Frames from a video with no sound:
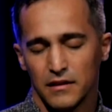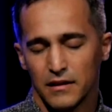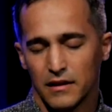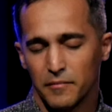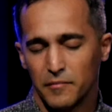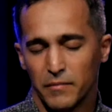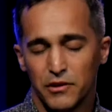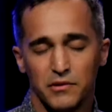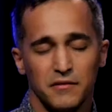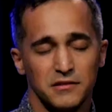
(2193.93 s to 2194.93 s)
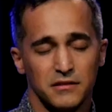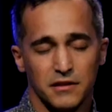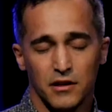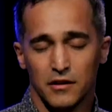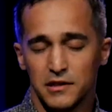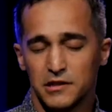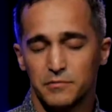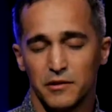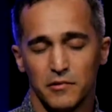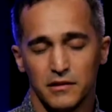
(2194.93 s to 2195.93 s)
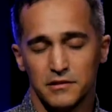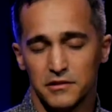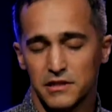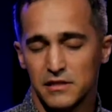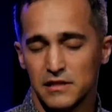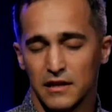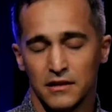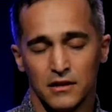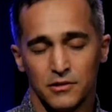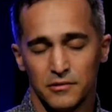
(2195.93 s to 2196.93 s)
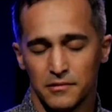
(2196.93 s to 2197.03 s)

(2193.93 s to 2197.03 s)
And may you give us the courage to be willing to just let go